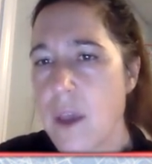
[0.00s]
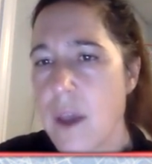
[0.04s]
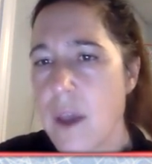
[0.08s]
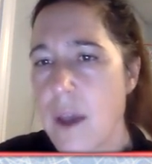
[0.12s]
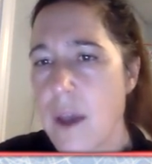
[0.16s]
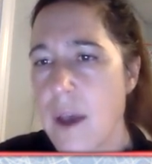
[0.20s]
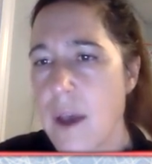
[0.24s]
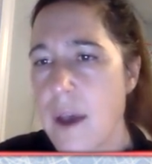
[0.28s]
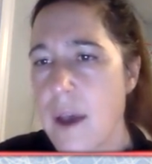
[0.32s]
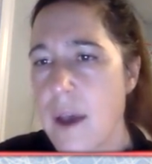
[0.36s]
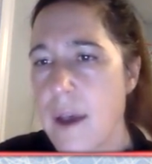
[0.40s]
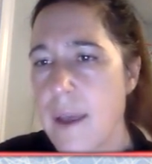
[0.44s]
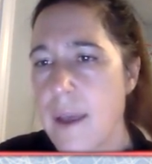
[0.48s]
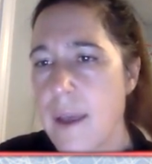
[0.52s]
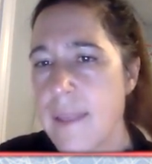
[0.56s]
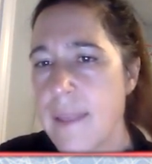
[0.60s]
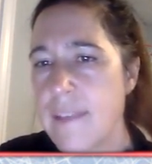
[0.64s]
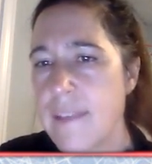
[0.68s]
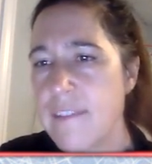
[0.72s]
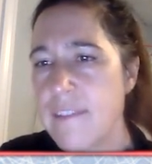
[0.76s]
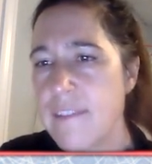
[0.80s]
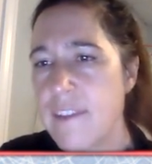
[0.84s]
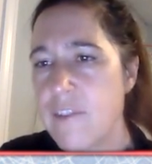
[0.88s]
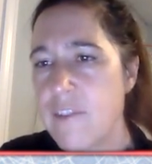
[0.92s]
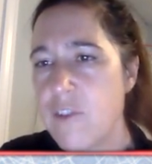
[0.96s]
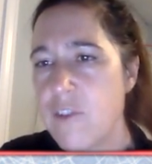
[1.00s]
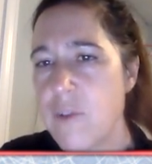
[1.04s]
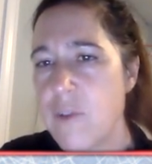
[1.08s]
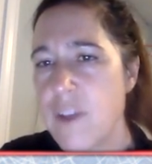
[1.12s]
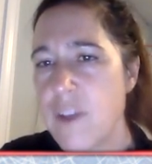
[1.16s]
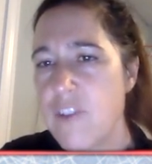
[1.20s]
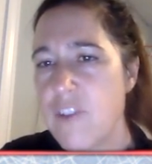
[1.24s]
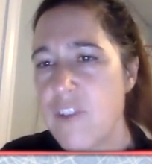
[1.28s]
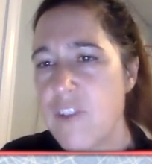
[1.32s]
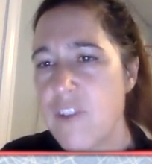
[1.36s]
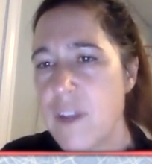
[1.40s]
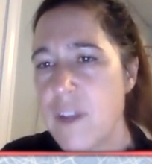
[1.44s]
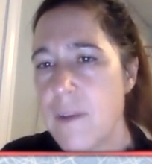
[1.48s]
in this
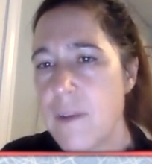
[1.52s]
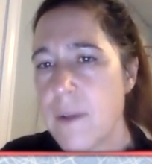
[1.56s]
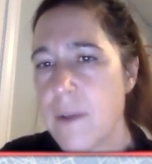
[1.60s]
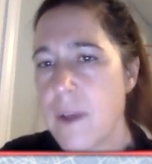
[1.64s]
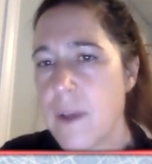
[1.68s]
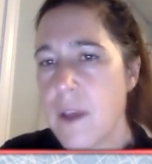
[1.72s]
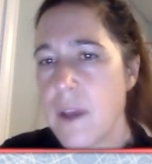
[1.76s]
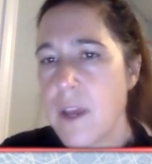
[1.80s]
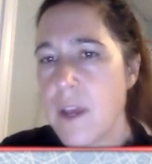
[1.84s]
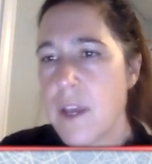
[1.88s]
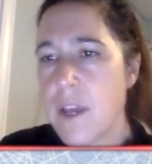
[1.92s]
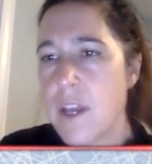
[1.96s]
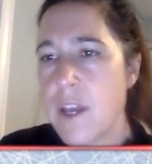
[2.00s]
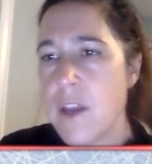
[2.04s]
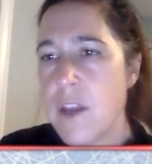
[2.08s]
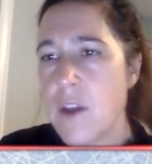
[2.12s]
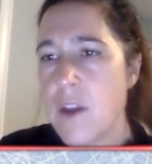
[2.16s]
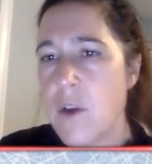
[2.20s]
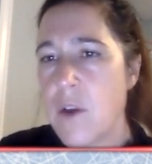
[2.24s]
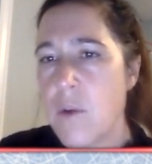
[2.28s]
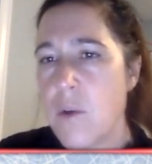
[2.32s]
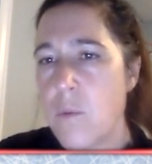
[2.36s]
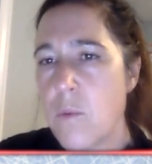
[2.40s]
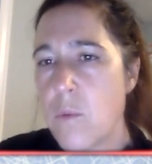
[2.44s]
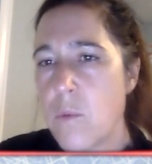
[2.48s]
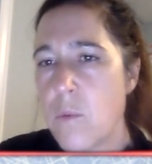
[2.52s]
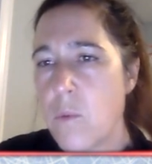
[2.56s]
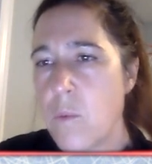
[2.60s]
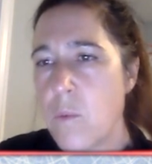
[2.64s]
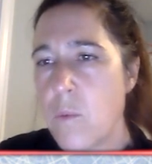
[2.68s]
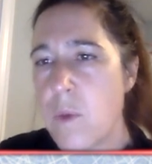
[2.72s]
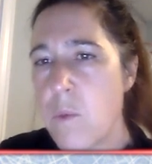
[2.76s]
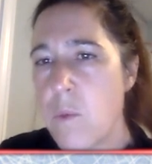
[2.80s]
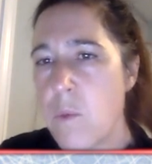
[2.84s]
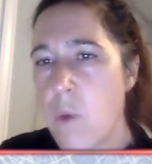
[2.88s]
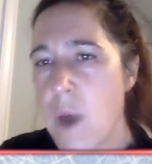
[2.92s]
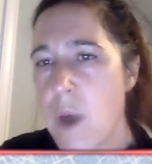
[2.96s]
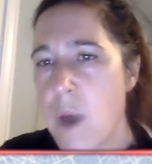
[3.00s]
situation, we
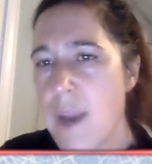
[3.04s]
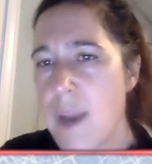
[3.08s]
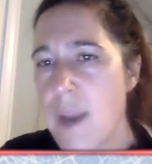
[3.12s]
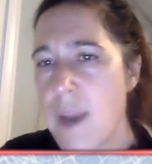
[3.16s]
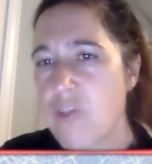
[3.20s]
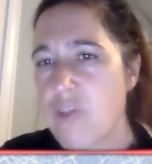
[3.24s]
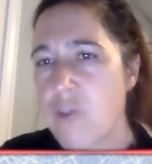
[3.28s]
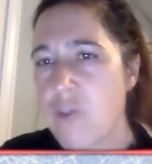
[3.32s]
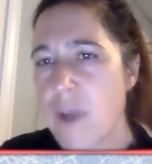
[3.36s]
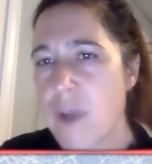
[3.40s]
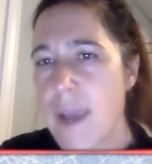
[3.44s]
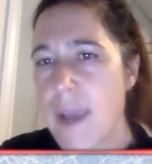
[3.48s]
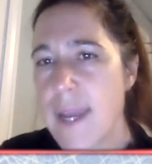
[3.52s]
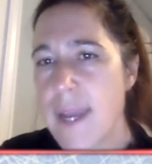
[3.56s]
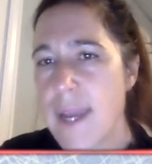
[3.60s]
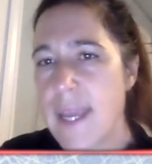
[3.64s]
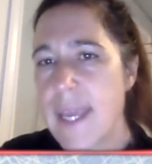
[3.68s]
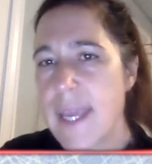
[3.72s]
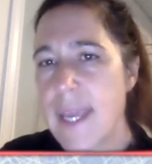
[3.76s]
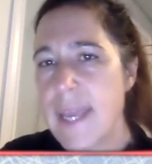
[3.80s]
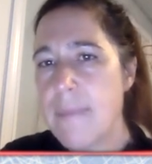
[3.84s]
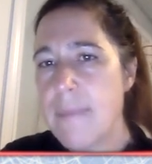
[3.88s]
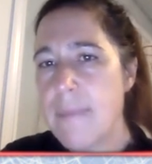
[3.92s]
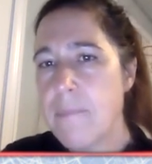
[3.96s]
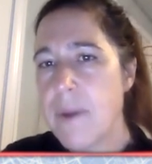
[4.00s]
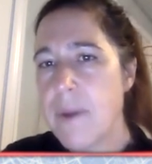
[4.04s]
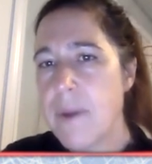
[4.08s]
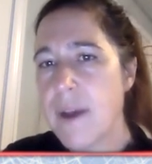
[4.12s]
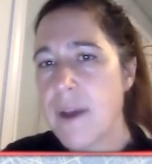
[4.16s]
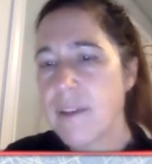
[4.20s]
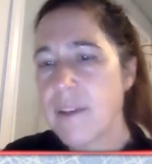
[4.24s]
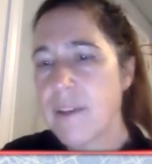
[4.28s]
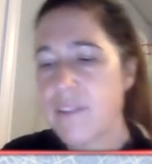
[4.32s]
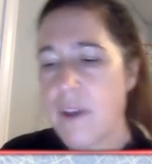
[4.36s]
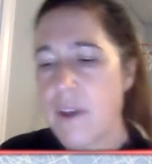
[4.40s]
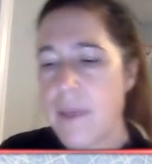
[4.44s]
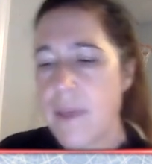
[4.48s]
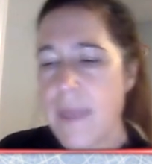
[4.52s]
want to try to keep
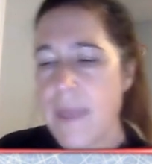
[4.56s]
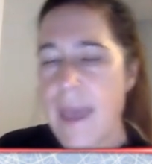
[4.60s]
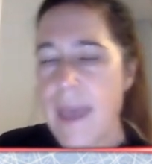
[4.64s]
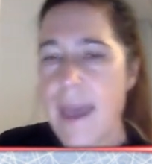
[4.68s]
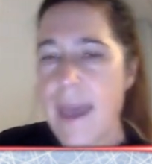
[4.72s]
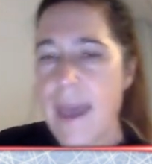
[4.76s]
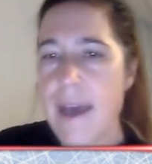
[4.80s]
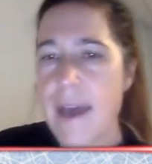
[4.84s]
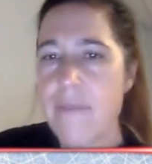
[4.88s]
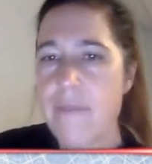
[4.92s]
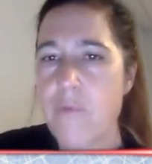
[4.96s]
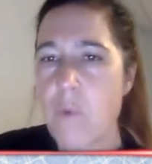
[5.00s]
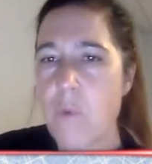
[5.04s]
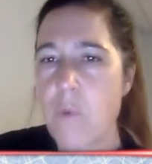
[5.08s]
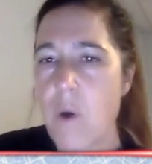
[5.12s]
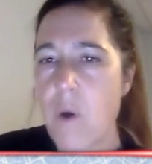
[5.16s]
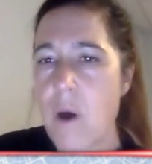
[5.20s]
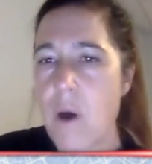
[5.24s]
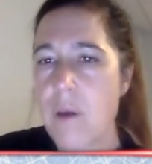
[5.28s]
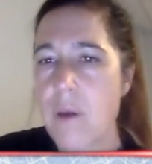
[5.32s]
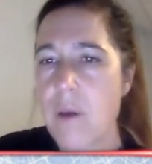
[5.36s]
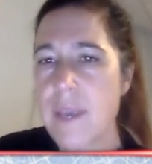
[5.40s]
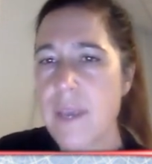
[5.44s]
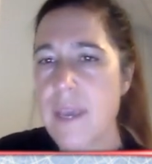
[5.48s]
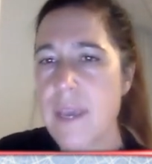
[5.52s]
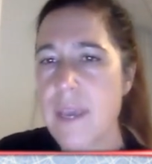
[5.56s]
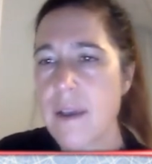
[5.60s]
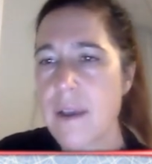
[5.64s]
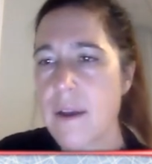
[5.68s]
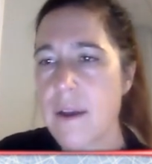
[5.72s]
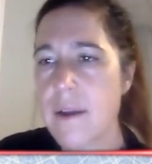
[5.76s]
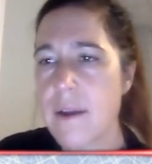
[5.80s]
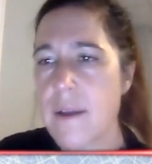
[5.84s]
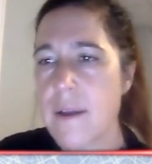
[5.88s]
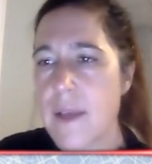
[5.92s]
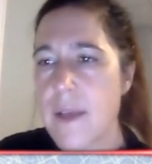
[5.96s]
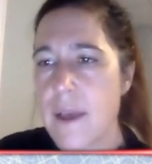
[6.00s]
pucks on the half wall here.